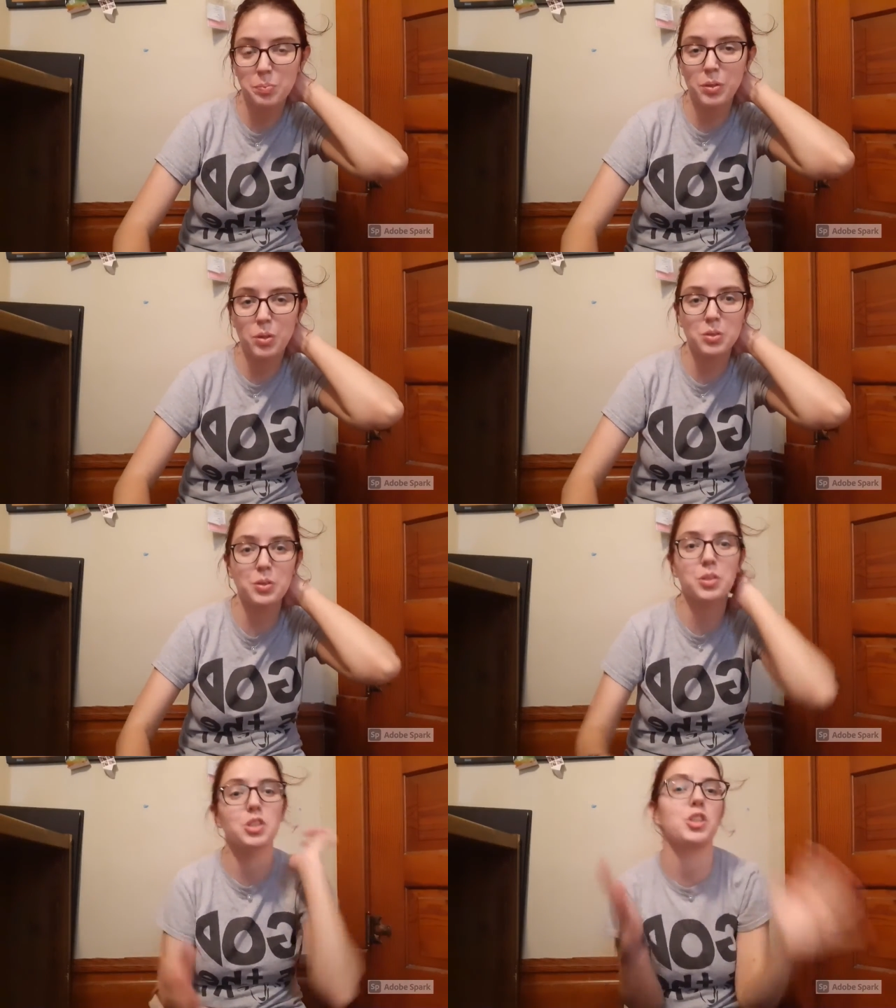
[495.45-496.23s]
but also
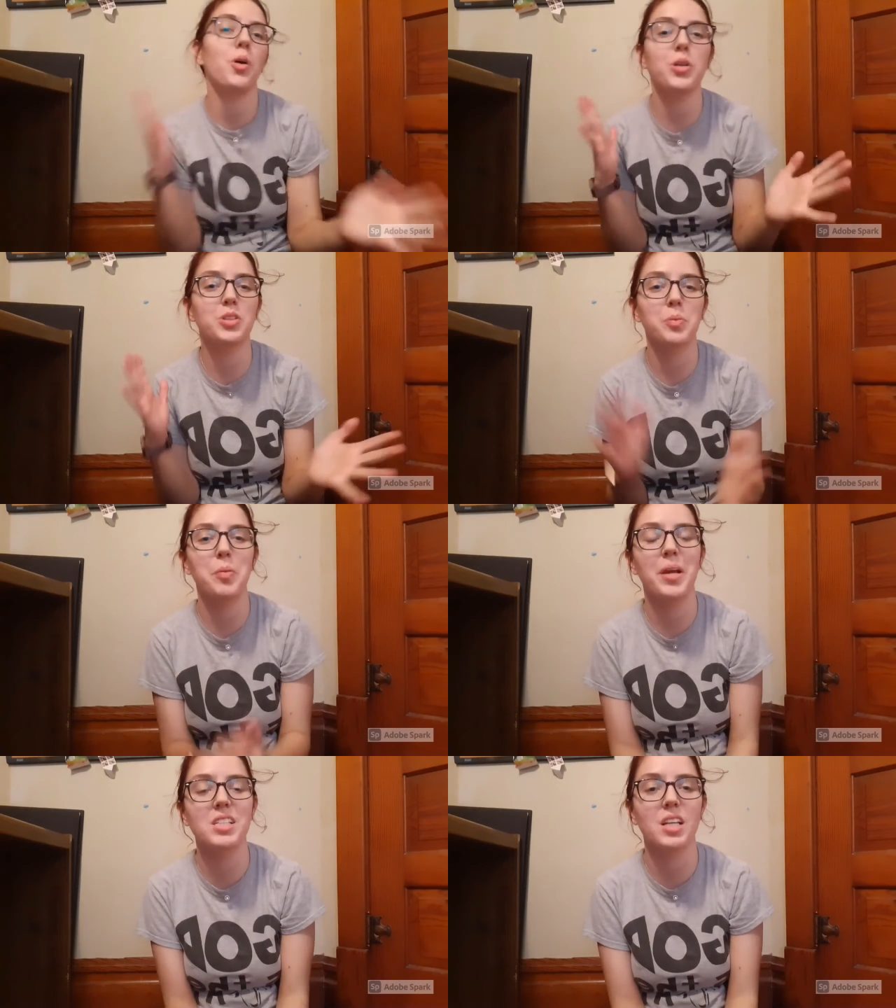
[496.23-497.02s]
to show you some
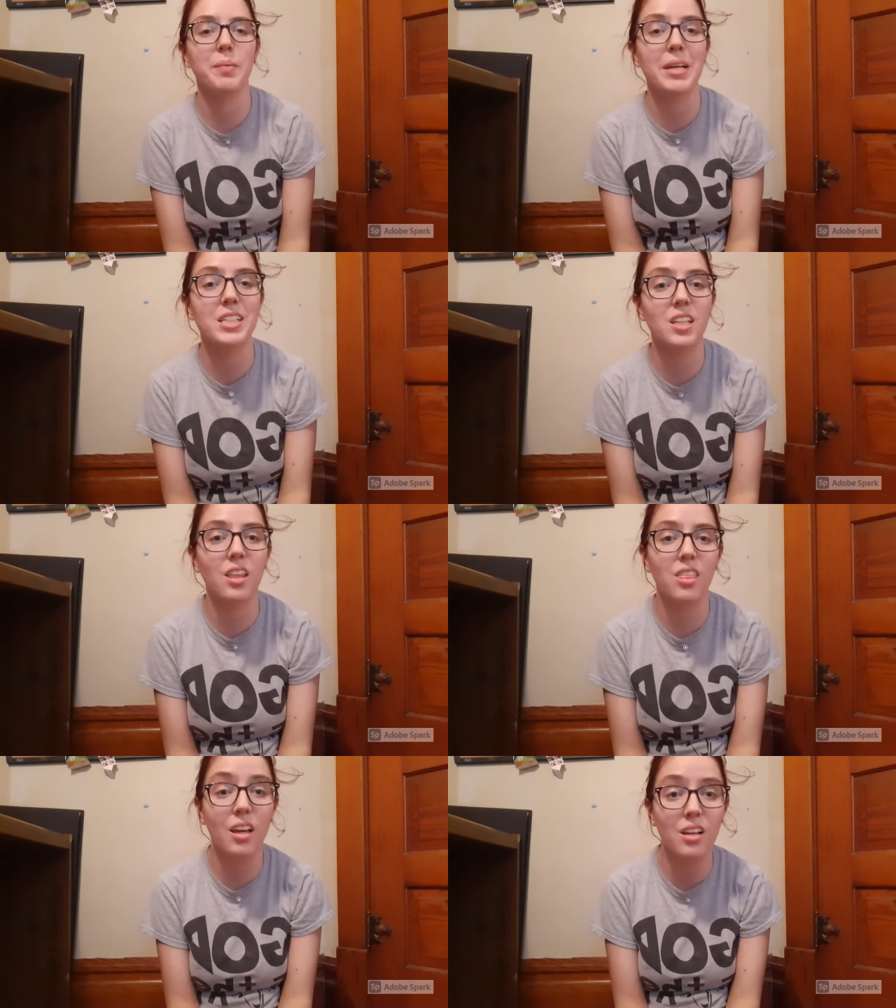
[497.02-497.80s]
amazing basic
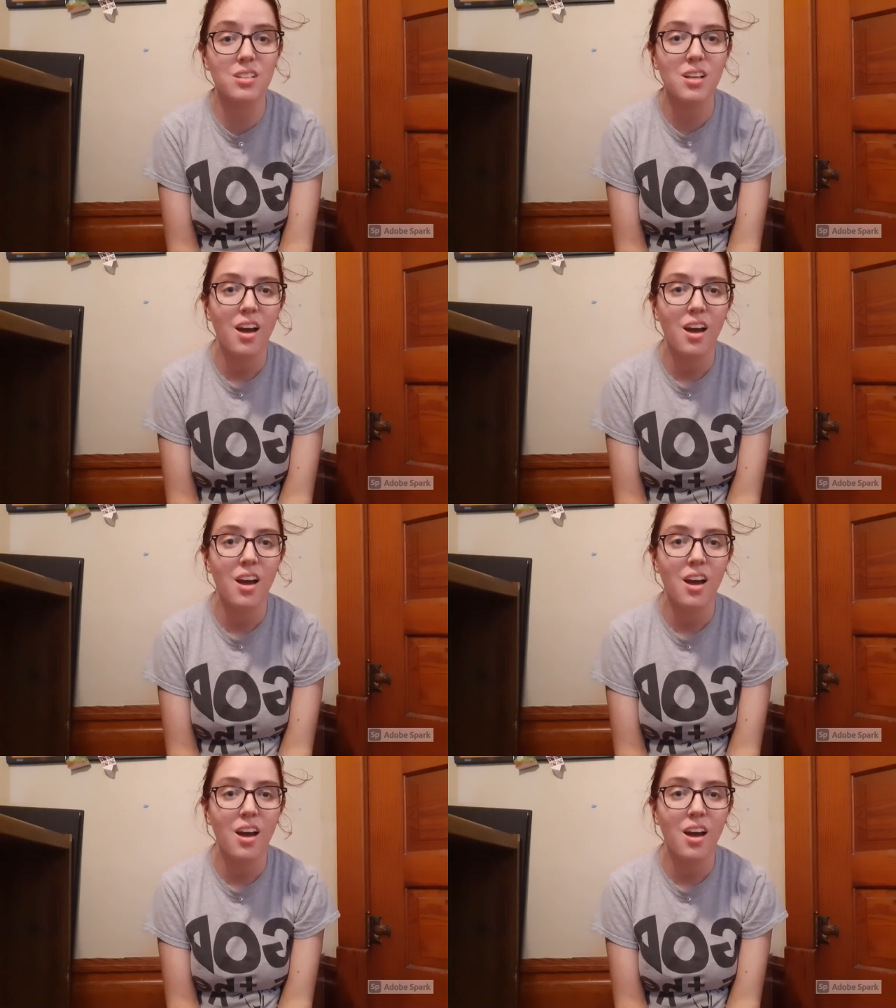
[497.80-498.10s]
things